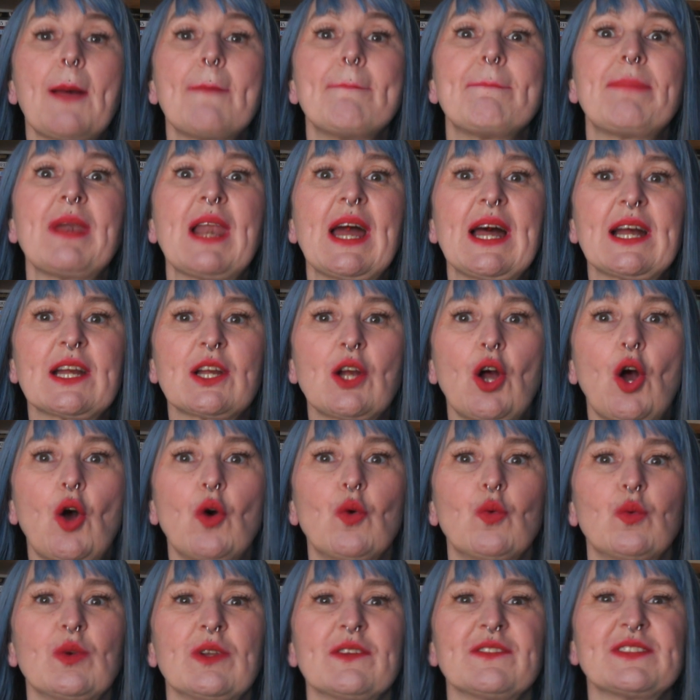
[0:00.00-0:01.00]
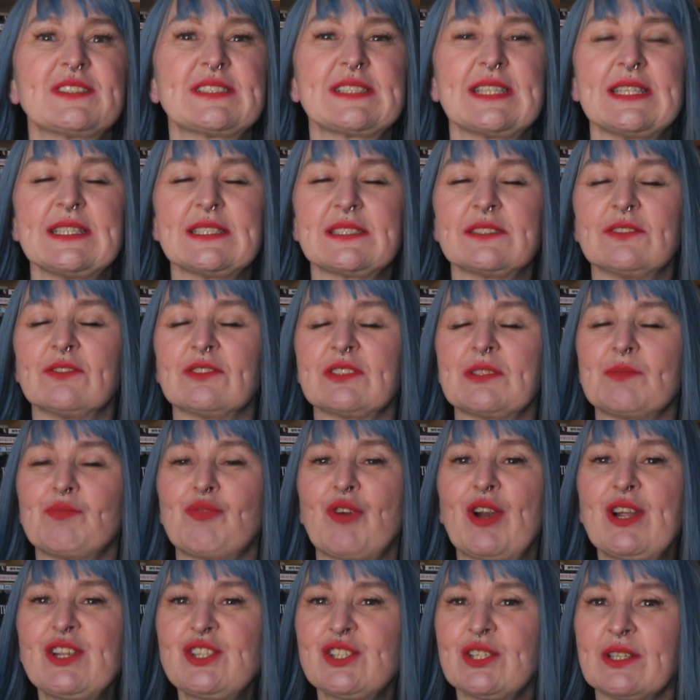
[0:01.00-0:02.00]
black hole of seasonal
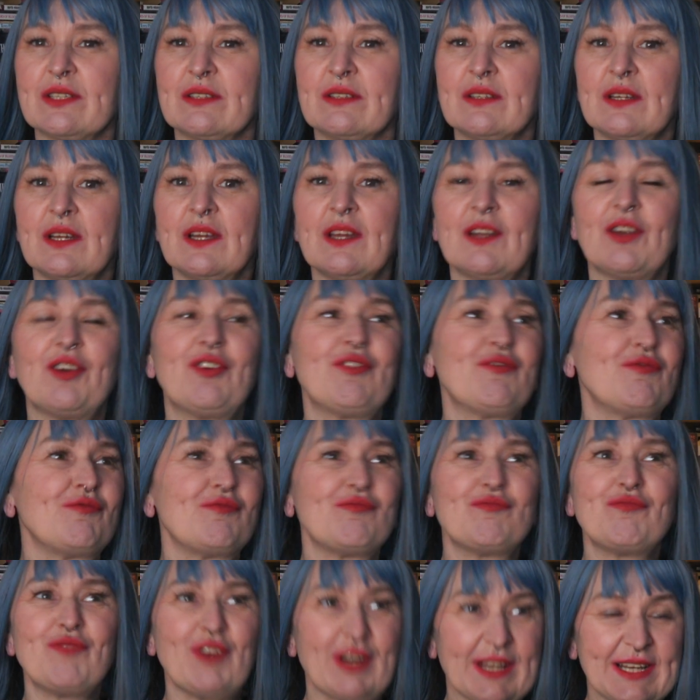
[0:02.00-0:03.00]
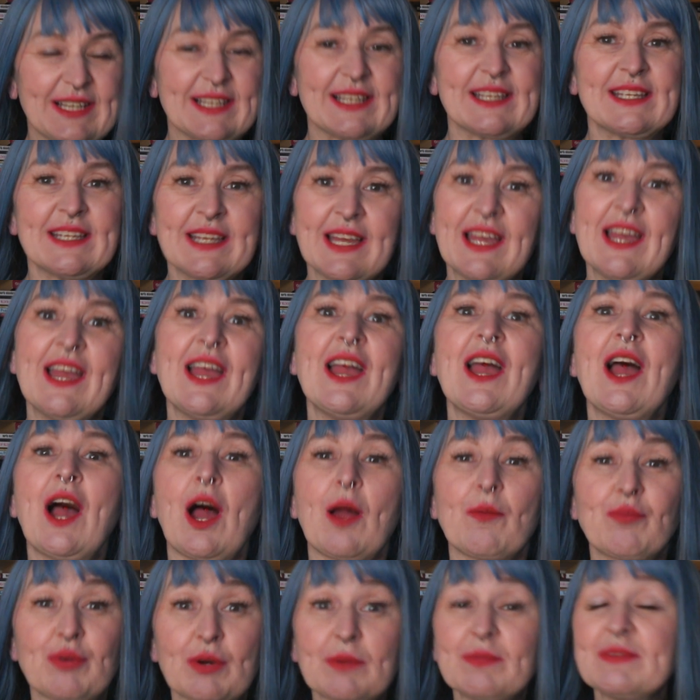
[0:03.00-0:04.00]
depression. Really.
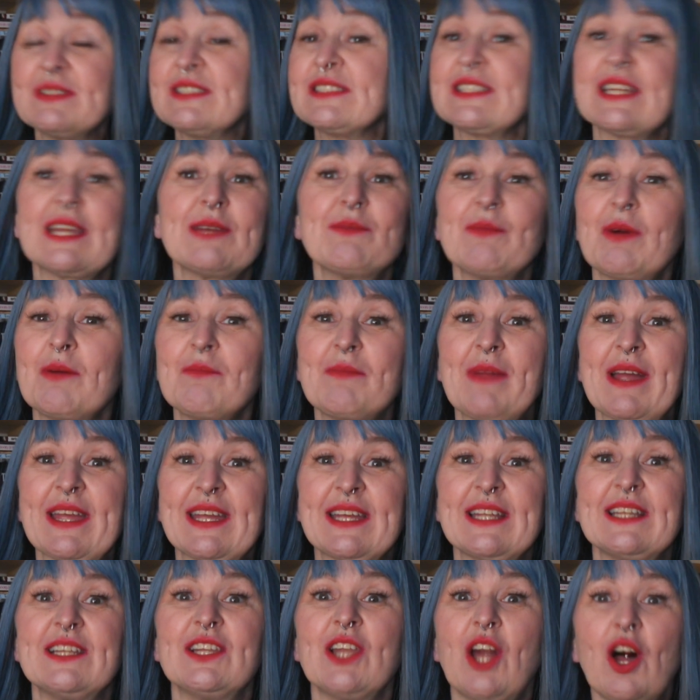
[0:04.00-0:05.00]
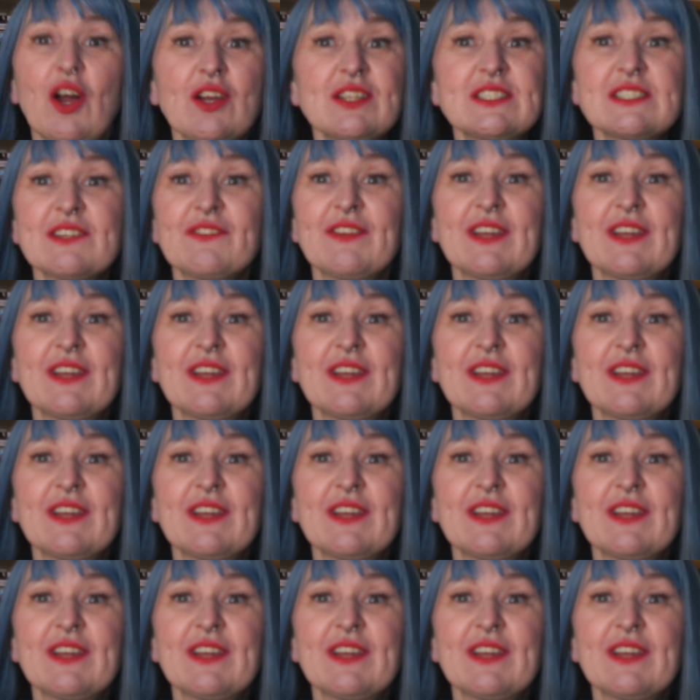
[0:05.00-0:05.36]
I probably seem I'm making light of